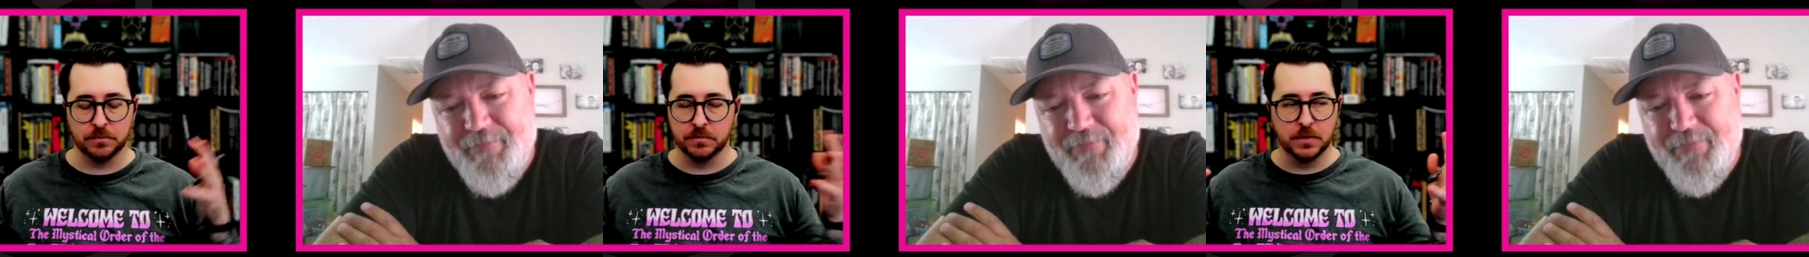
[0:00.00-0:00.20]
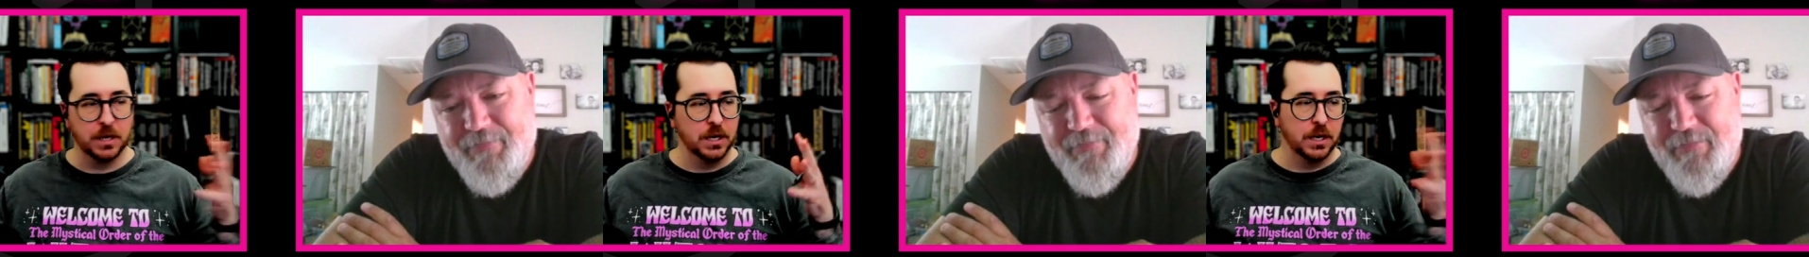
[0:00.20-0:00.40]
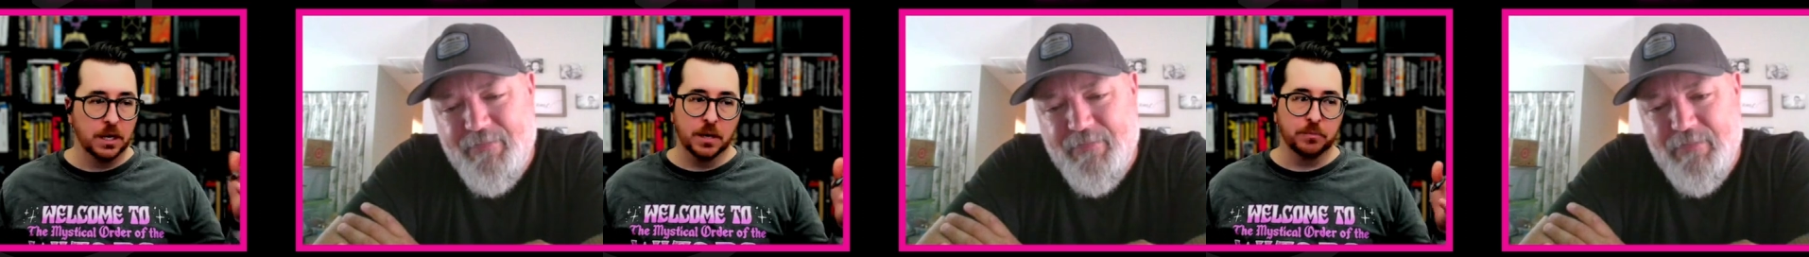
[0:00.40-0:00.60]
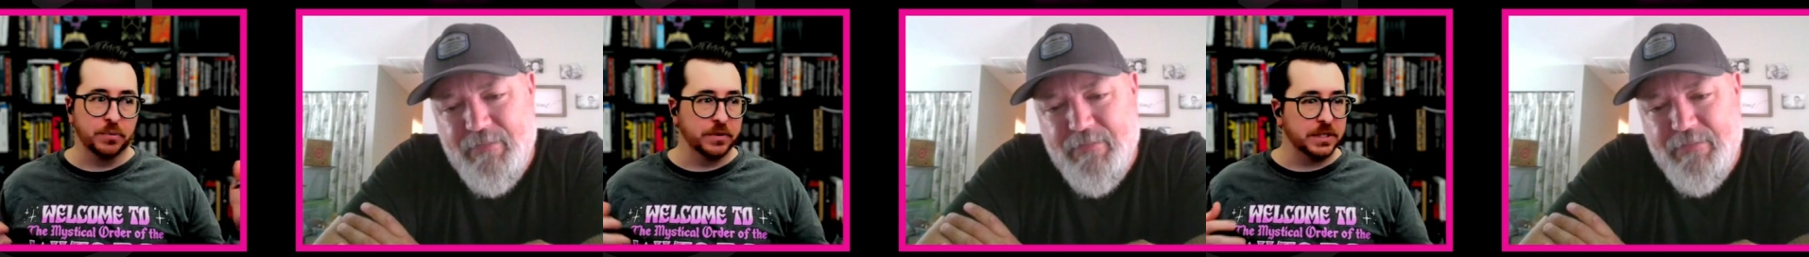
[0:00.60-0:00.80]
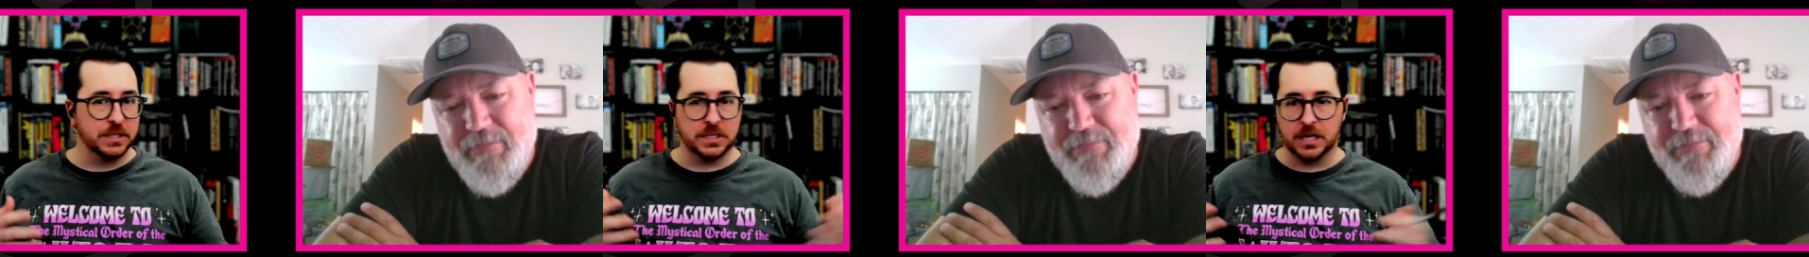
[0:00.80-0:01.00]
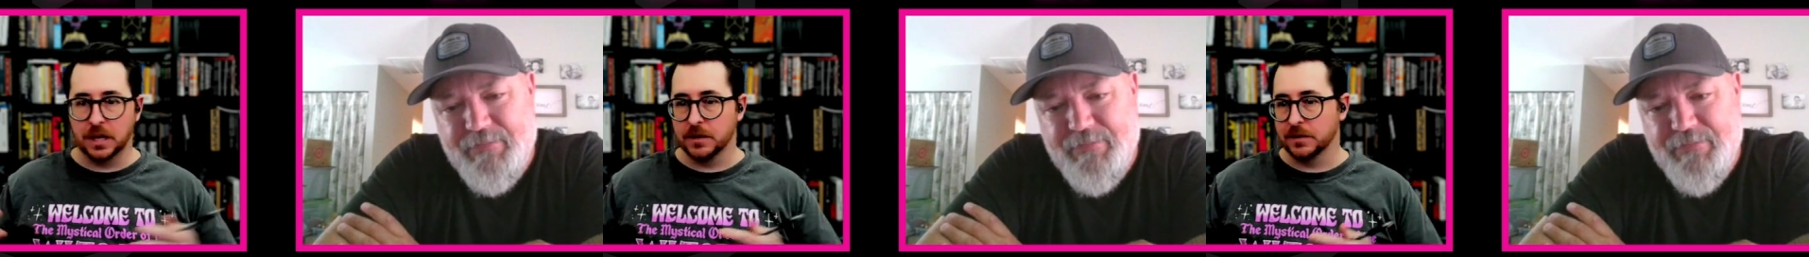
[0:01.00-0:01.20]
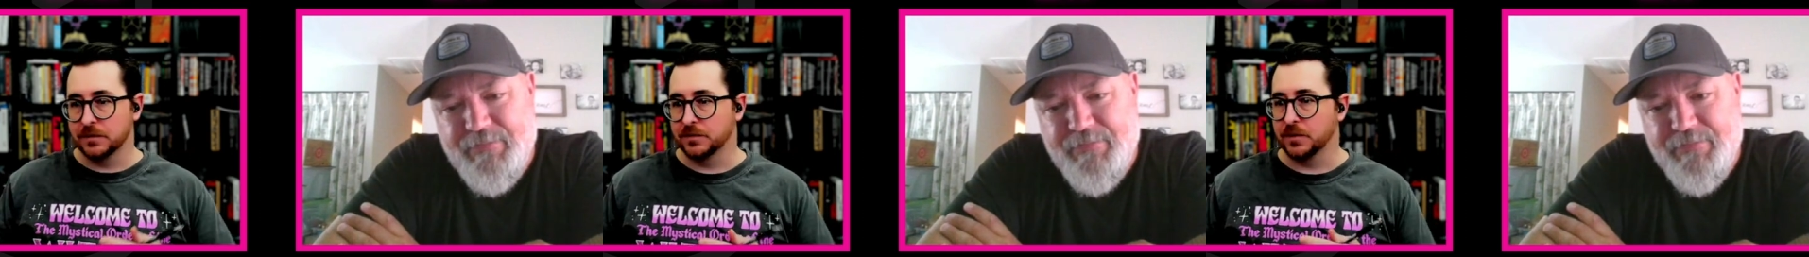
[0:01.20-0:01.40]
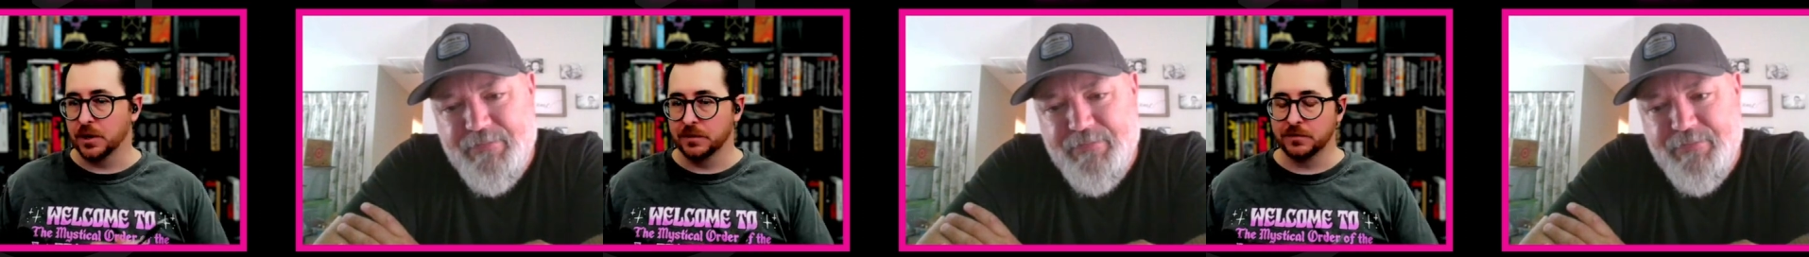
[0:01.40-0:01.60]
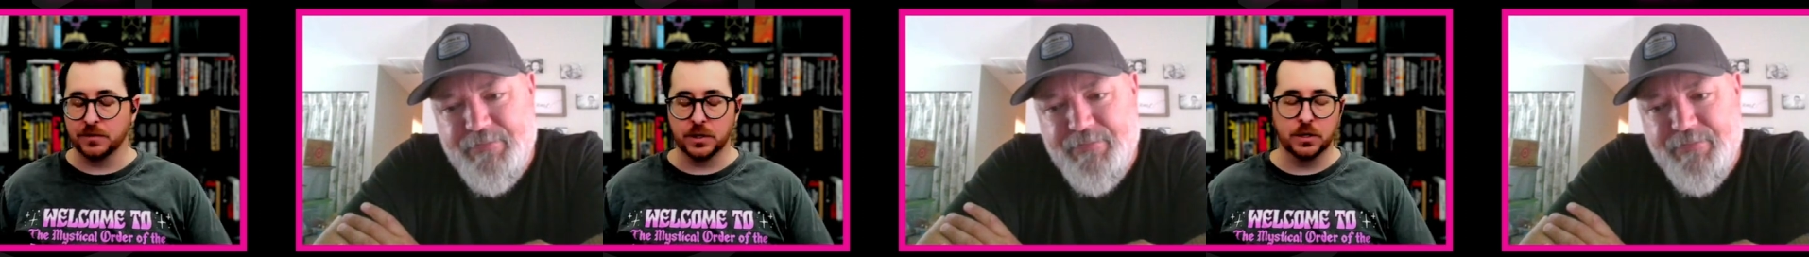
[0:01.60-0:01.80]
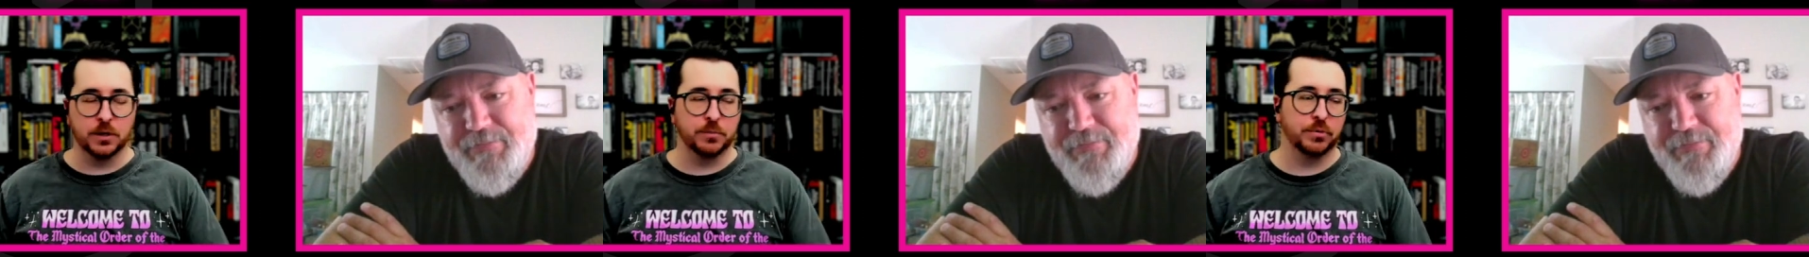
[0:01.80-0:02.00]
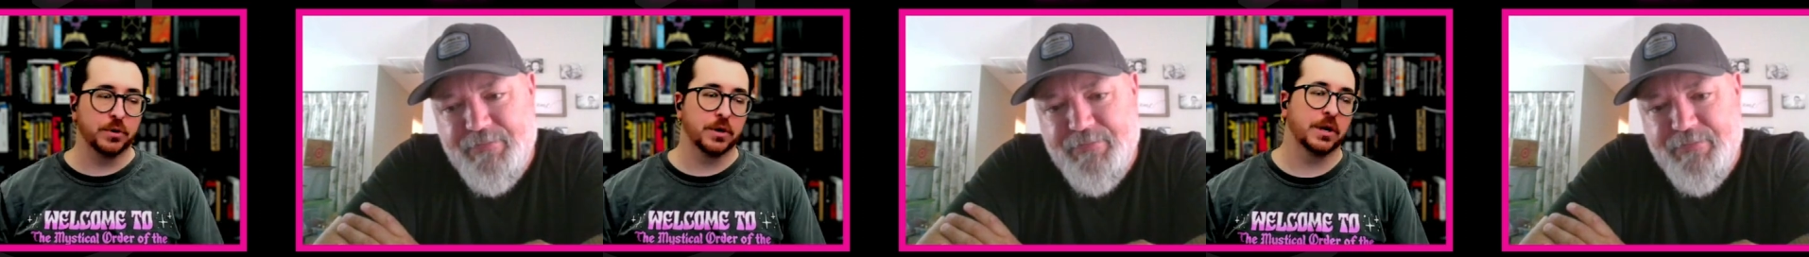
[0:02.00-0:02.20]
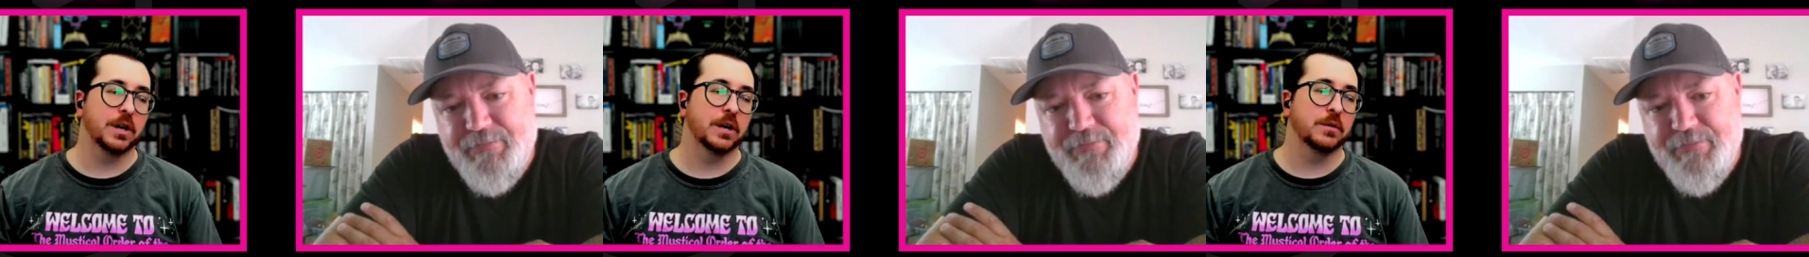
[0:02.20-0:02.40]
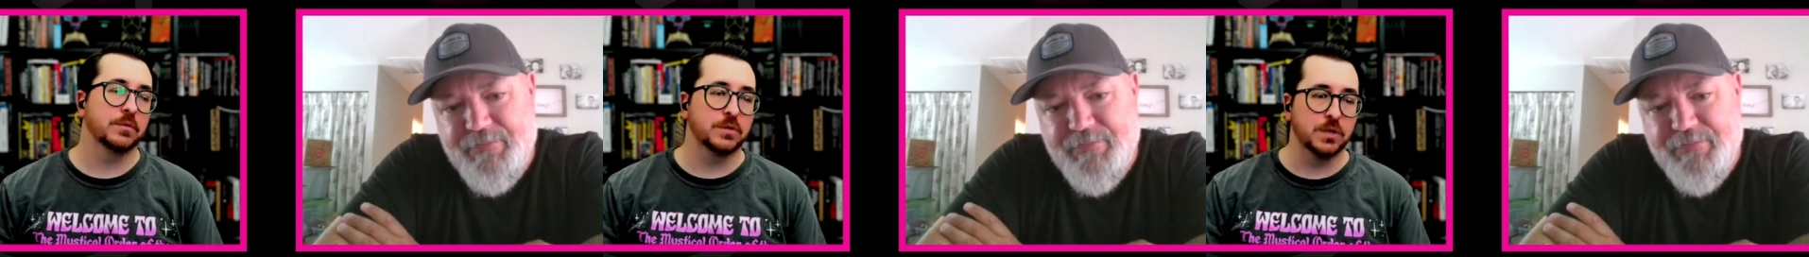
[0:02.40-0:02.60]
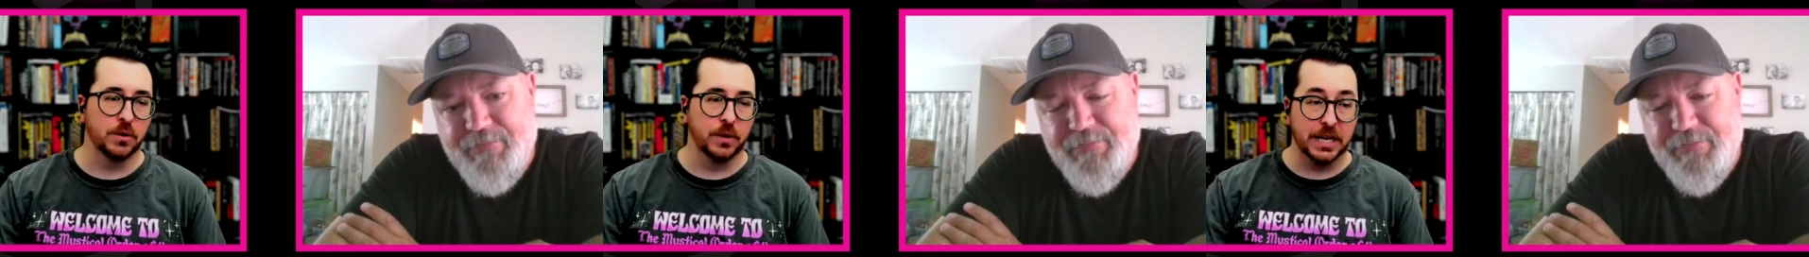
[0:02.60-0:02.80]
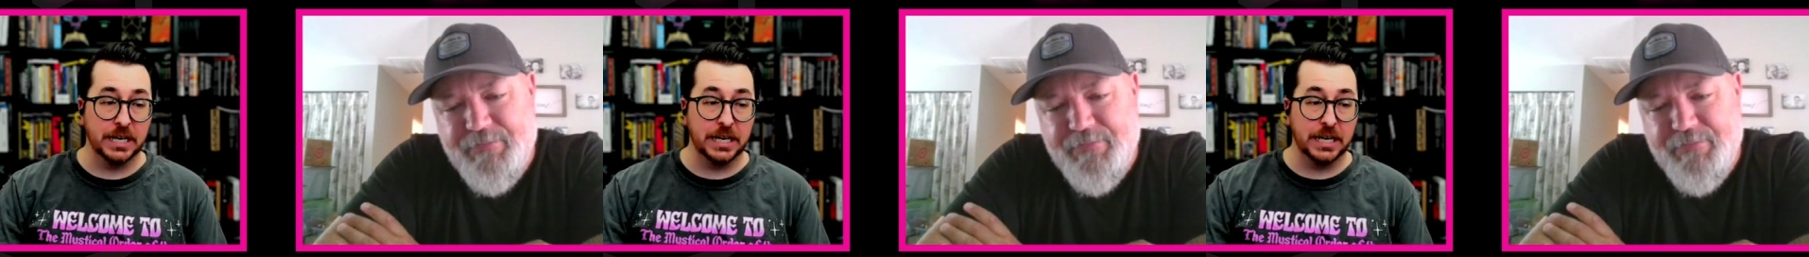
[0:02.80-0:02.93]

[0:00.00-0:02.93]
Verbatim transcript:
Speaker 1: them put this together and for and for you to put it out. So,